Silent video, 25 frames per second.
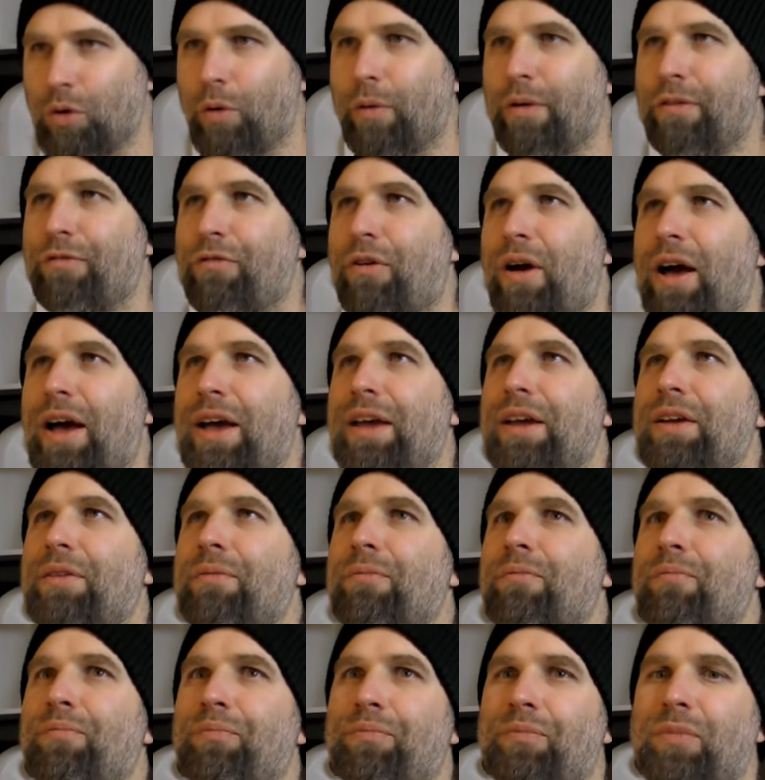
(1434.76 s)
know if I
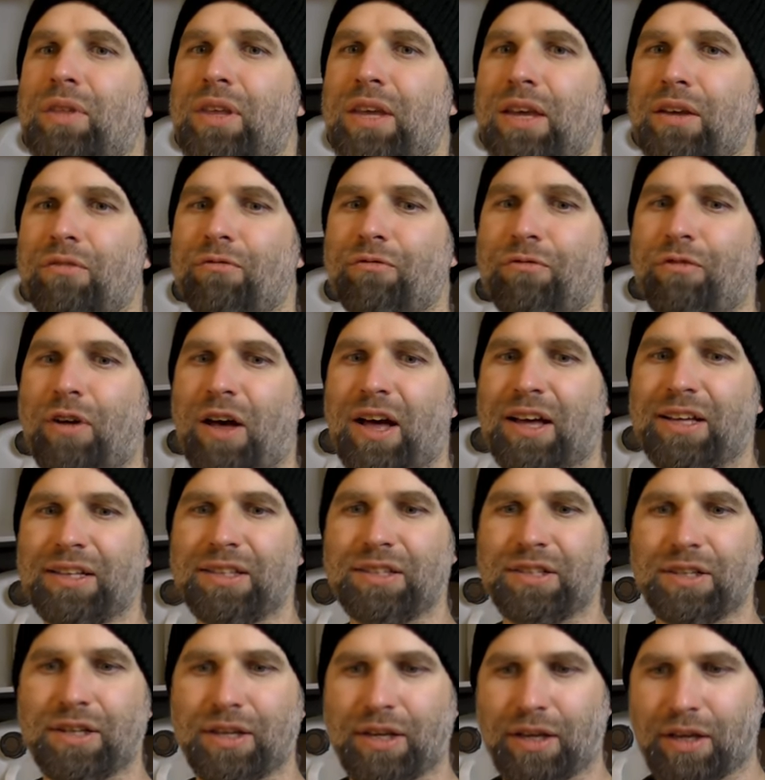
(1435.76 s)
can
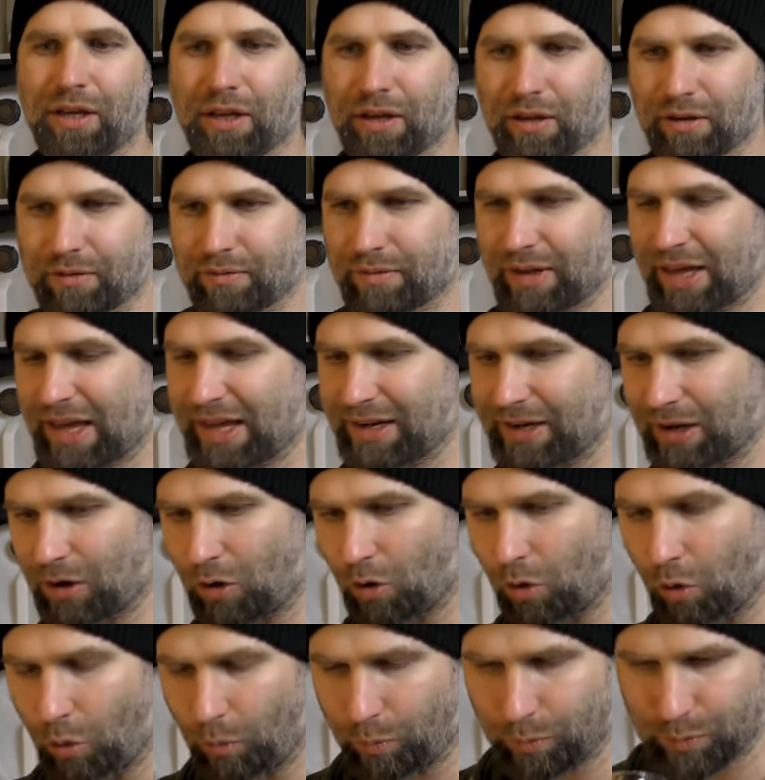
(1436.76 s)
find any
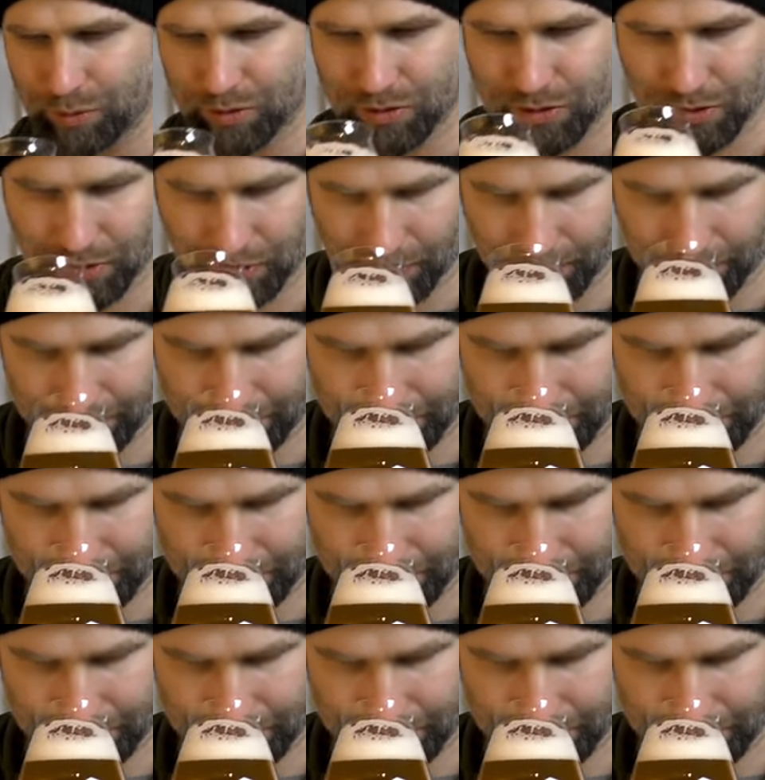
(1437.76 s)
hops.